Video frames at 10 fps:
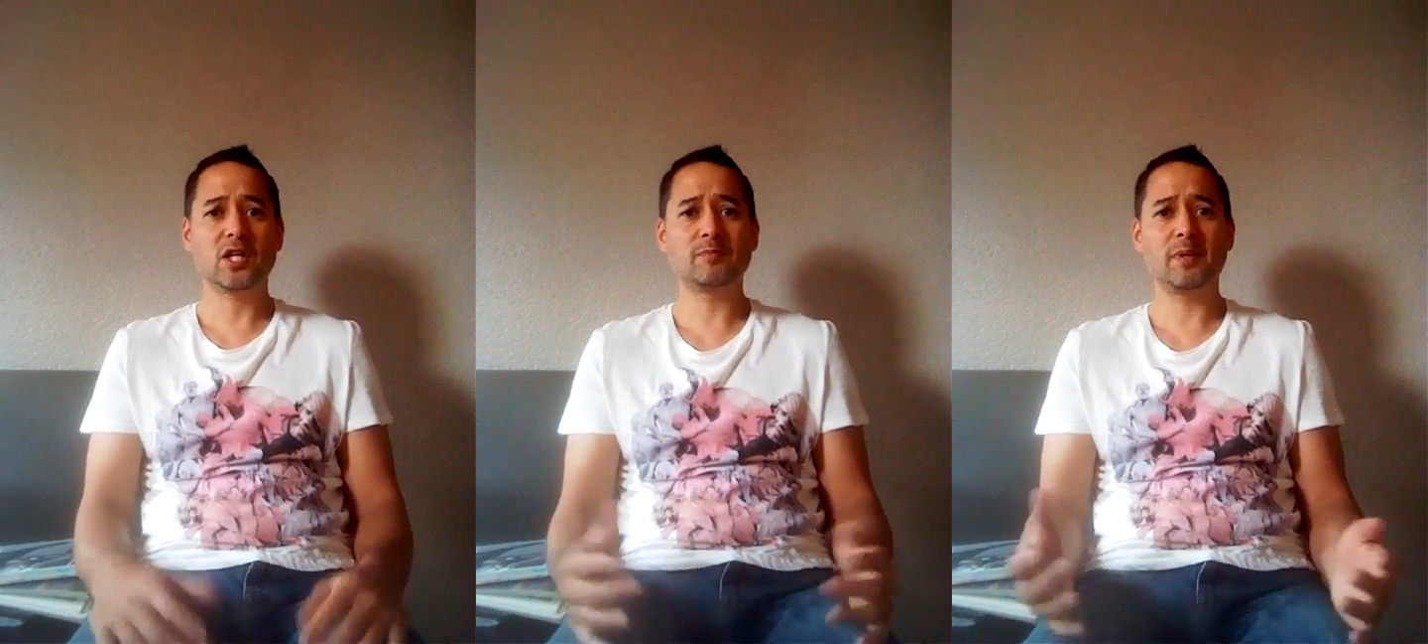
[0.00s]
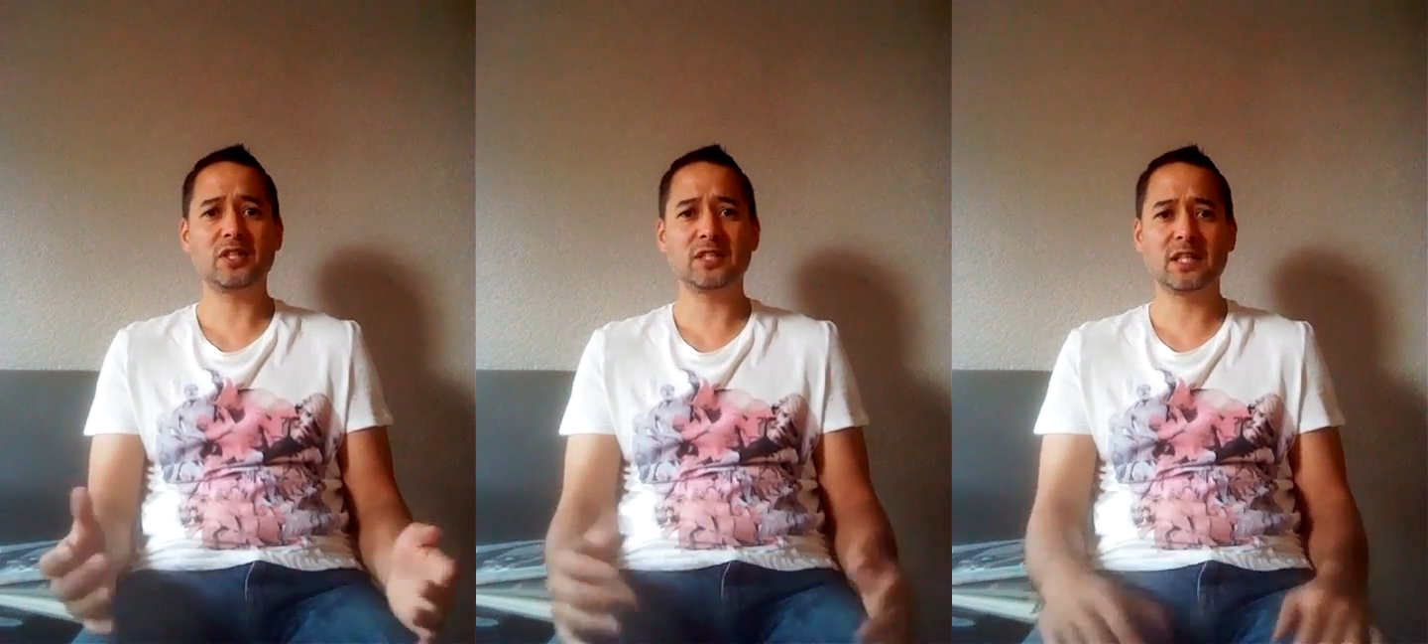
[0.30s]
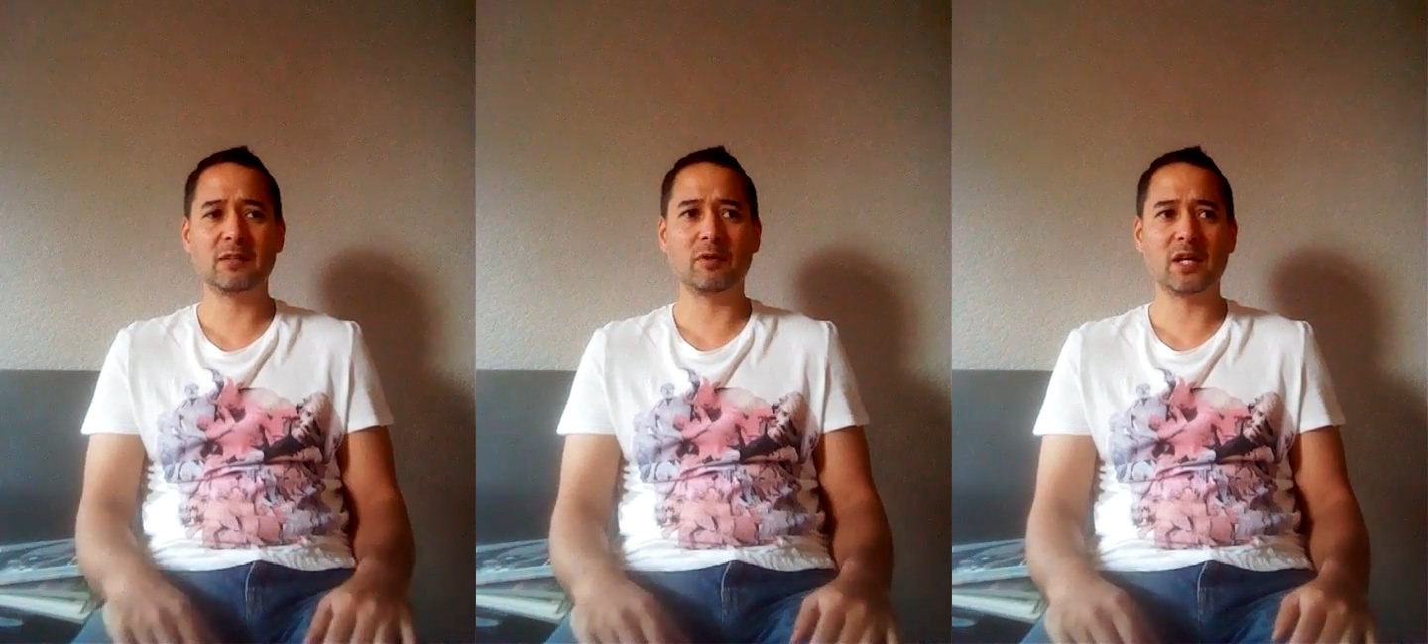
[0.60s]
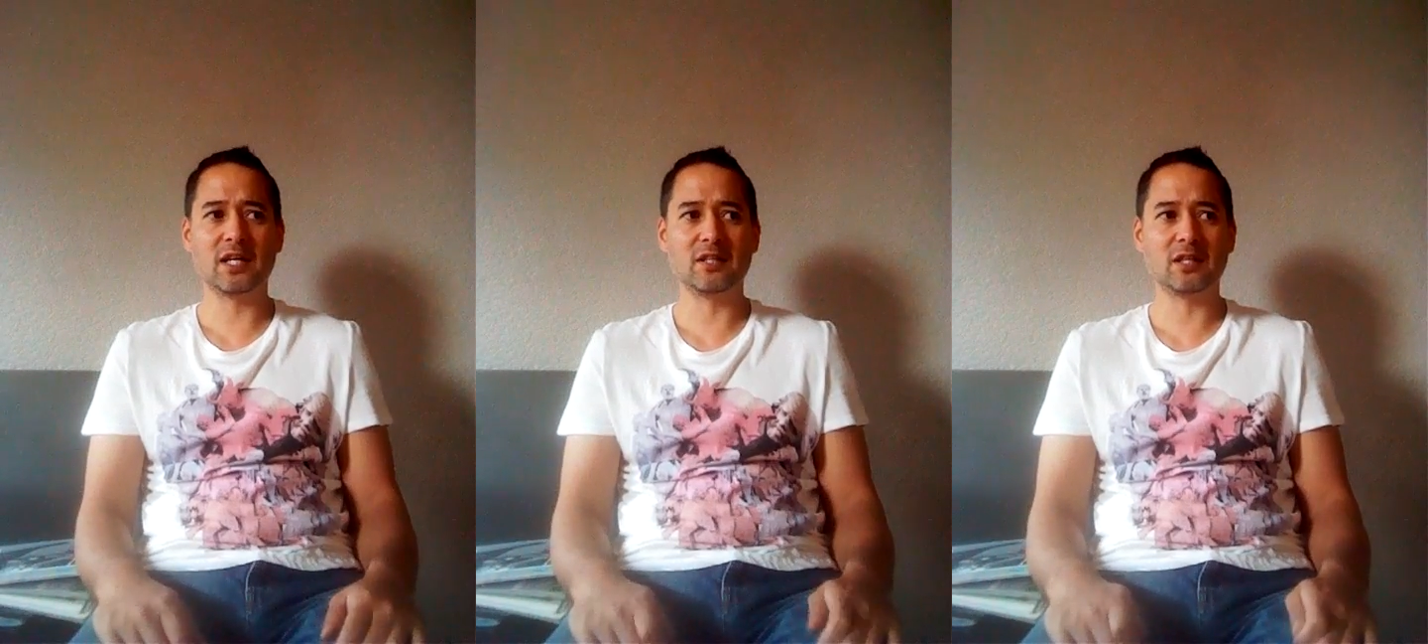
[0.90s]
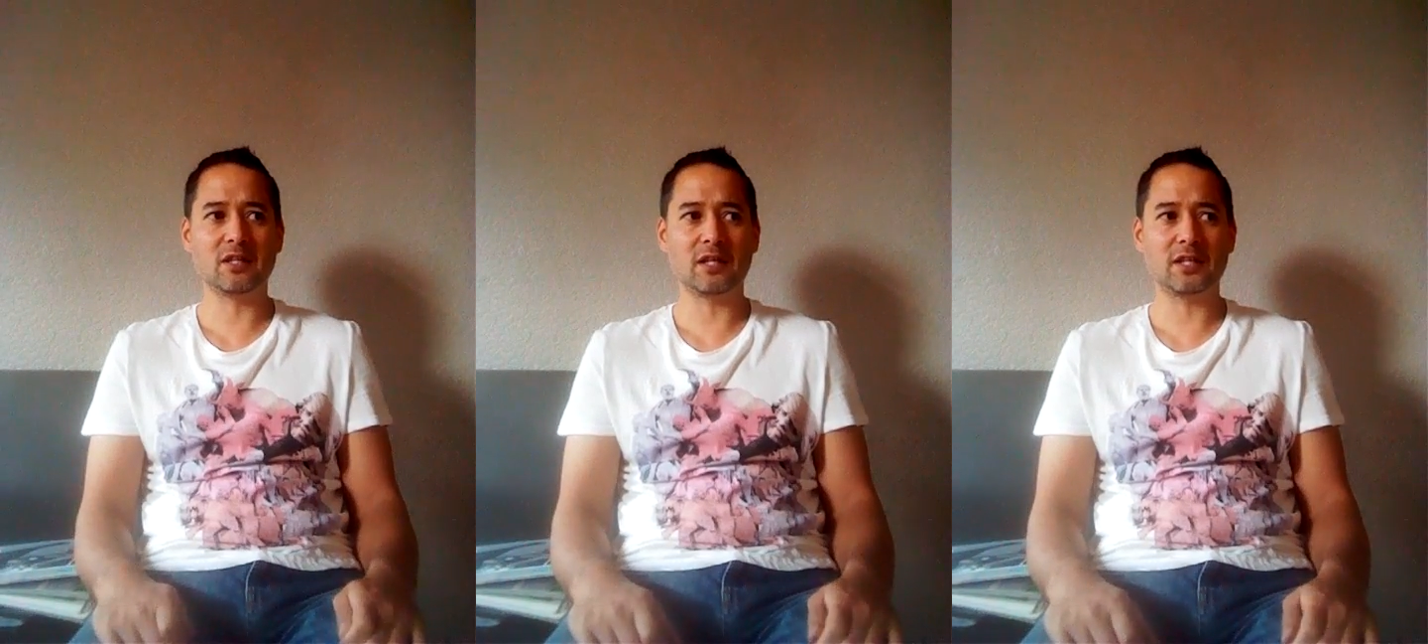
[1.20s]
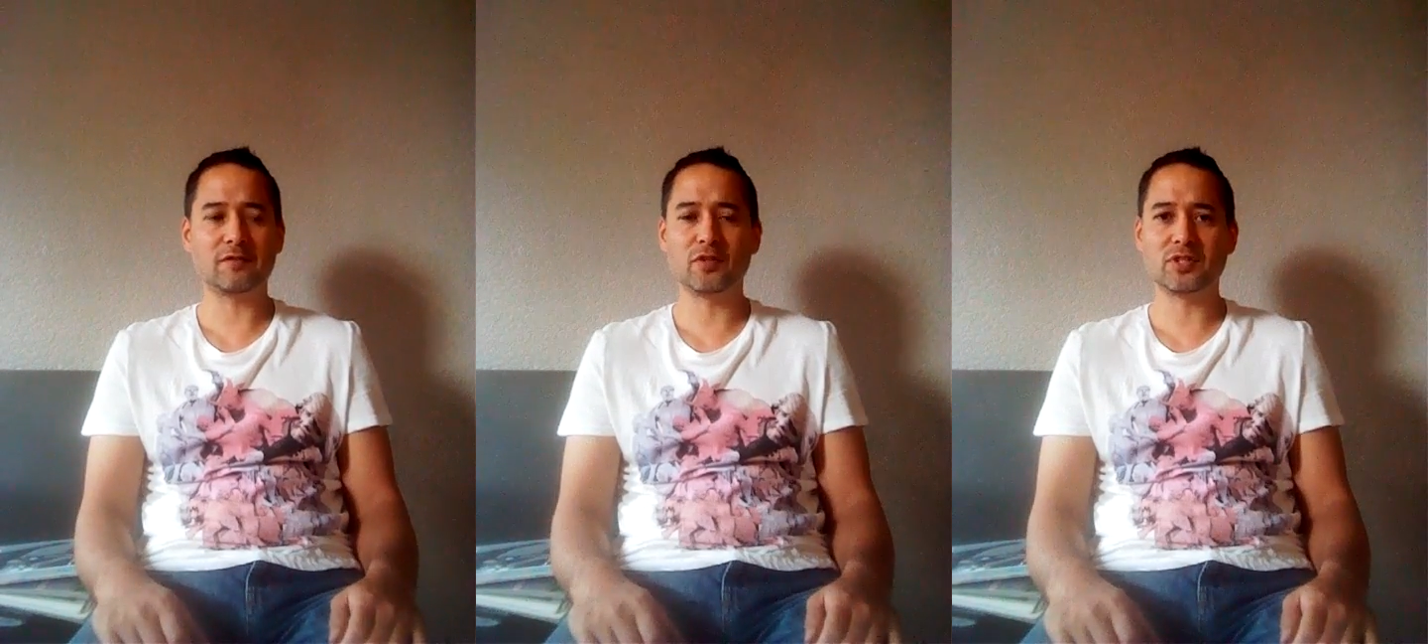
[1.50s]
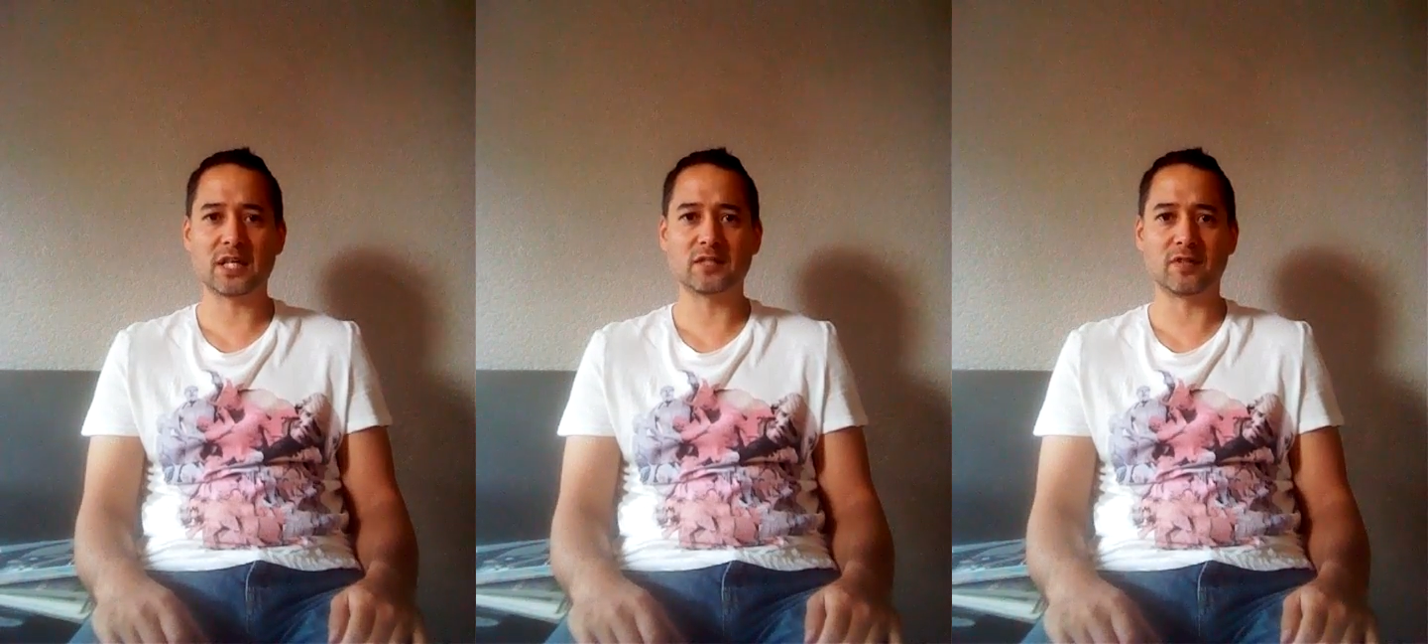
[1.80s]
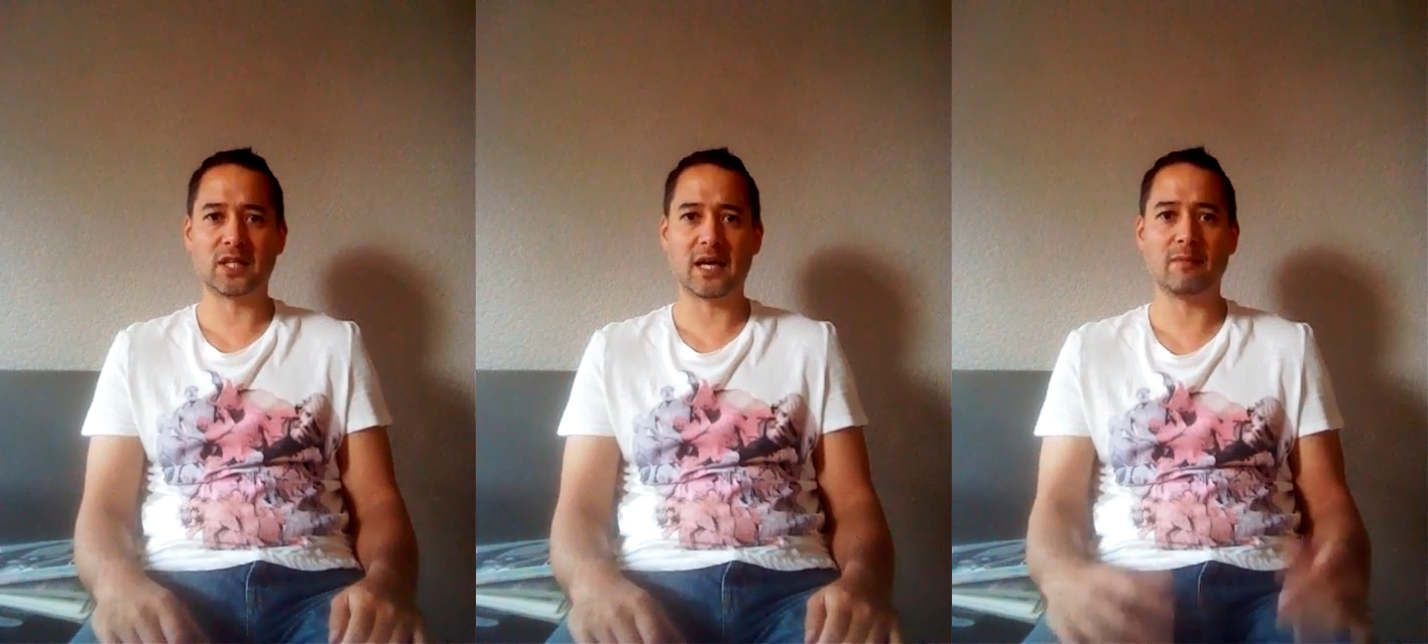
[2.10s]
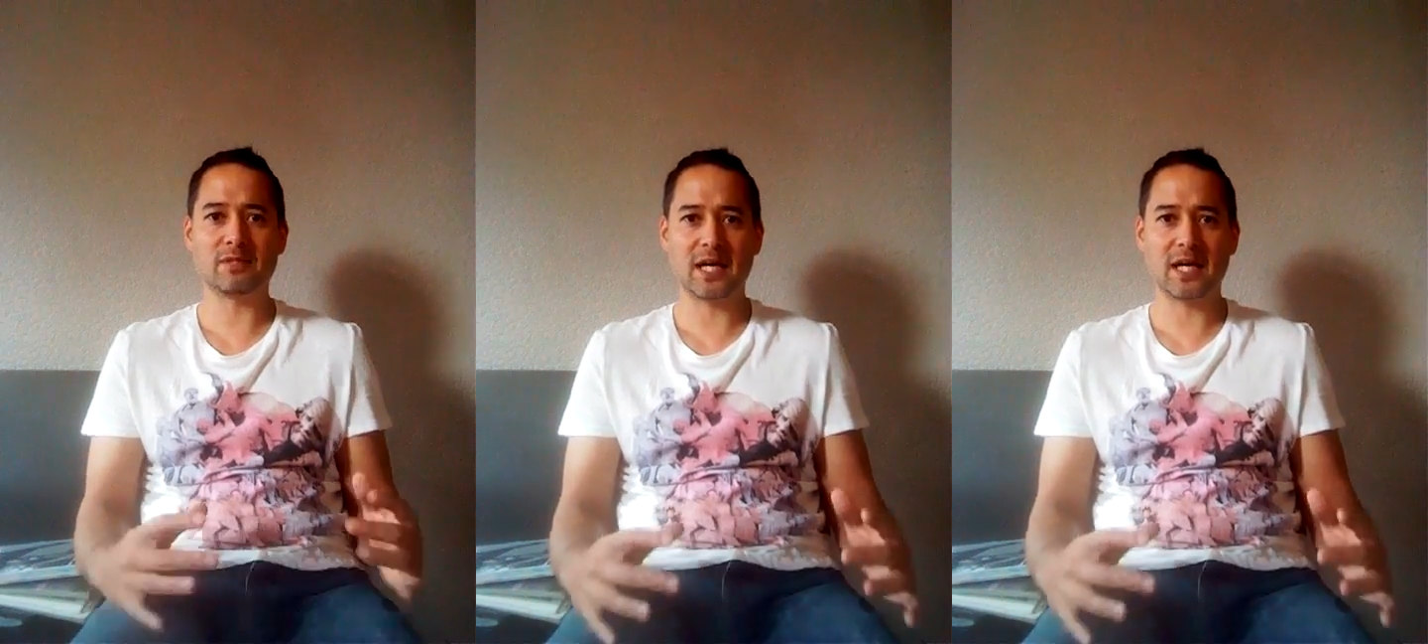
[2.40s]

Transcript: especially in the last few seconds of a game,